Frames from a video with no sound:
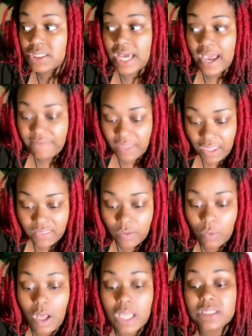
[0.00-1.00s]
dive
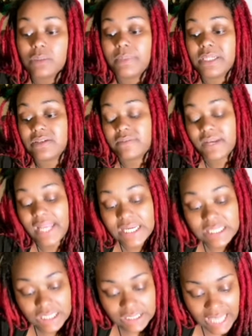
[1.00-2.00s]
in. There will also be
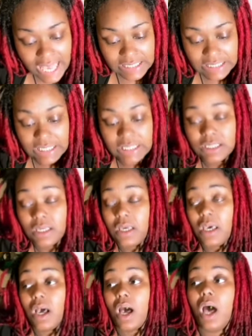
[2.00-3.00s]
divination classes.
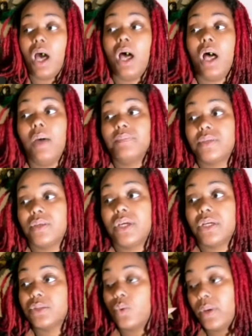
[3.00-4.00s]

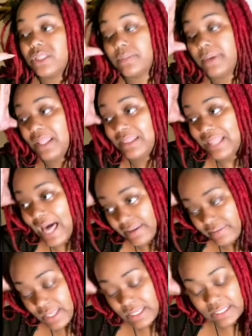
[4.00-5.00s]
So there's going to be a
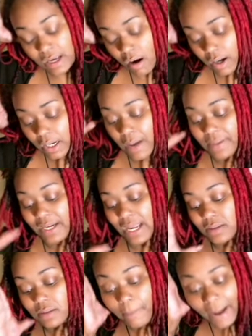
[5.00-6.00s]
lot of things that are
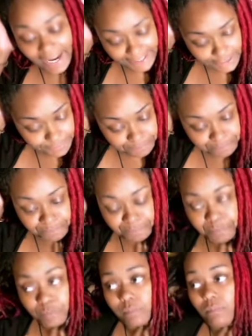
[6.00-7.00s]
coming down the pike
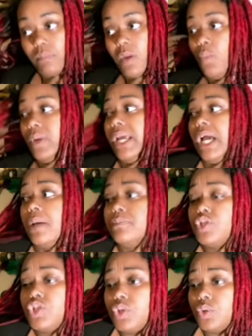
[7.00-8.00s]
when it
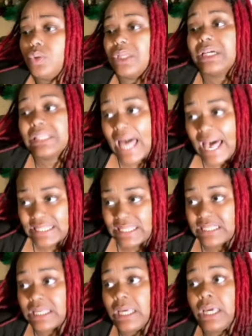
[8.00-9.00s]
comes to the
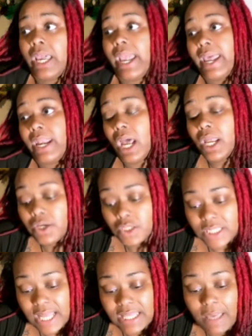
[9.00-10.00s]
classes. And
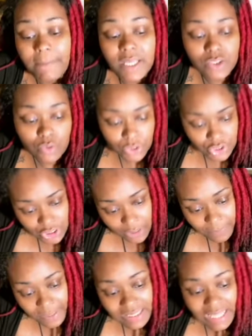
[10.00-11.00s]
understand that
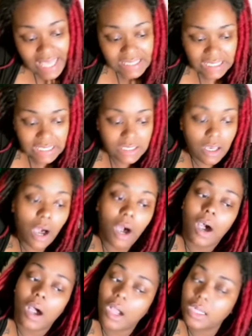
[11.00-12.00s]
mentorship and classes
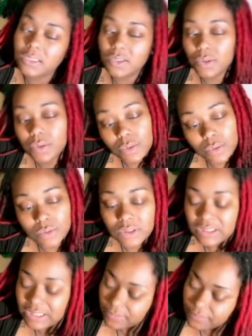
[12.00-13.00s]
are
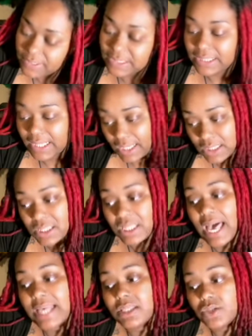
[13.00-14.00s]
two different things.
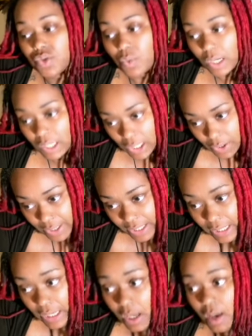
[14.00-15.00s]
Classes, you are
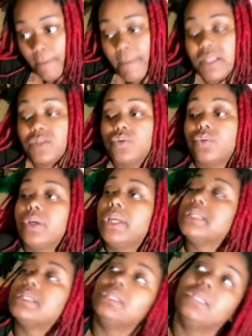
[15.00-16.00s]
learning.
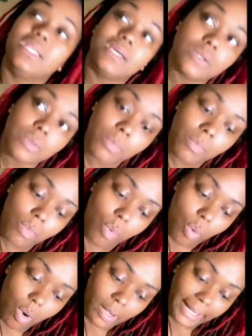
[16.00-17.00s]
Mentoring is a little
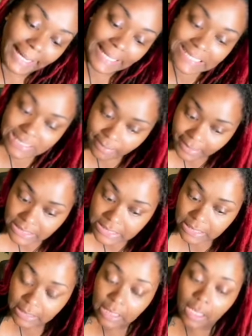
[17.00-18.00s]
more
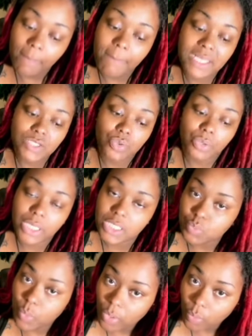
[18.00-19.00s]
intimate.
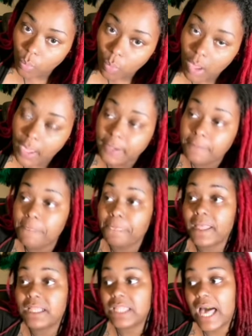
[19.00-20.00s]
Mentoring is
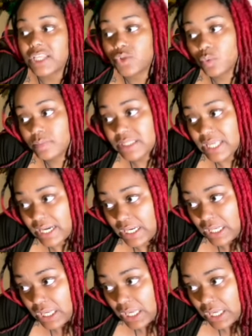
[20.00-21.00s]
one-on-one. Classroom
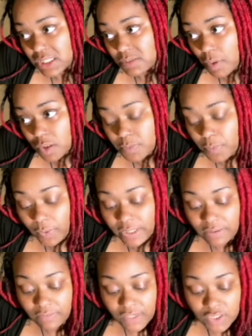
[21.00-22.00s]
setting is
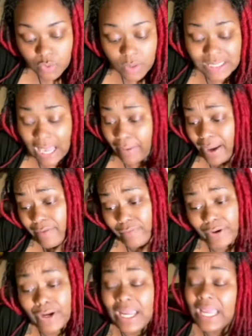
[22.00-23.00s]
multiple individuals.
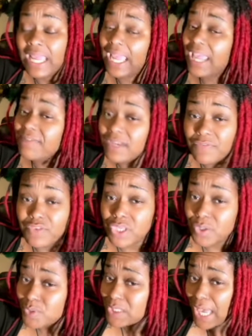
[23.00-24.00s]
However, even
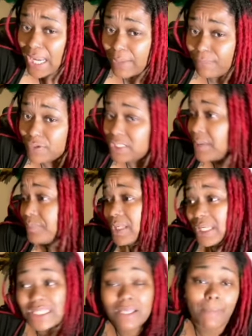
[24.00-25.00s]
if you sign up for
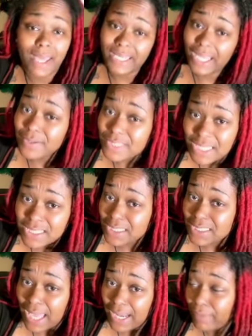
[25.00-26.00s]
something and somebody else
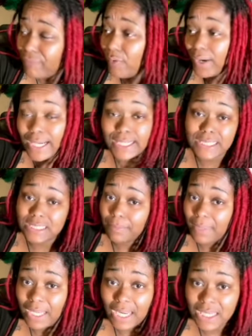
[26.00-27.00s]
doesn't sign up for it, it
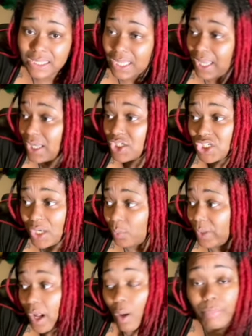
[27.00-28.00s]
doesn't mean anything.
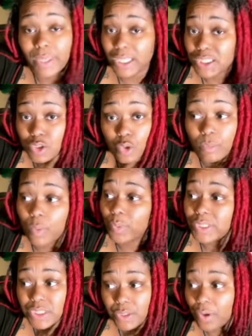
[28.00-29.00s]
Shit, we gonna be in Zoom
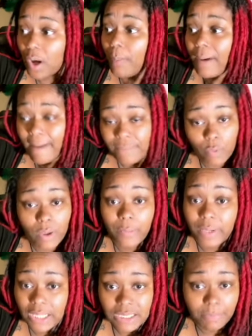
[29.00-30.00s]
and we still gonna pop the
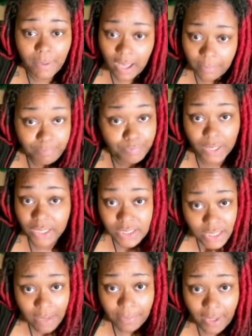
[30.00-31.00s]
way we need to pop. You
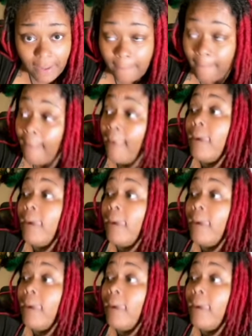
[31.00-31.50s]
understand me?